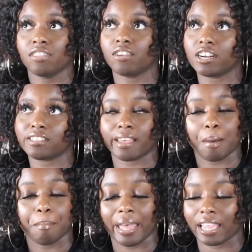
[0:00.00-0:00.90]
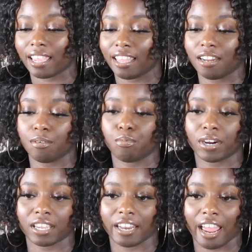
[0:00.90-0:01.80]
Thursday I'm back at it
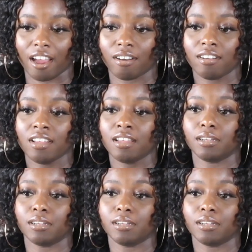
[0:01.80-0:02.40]
working out.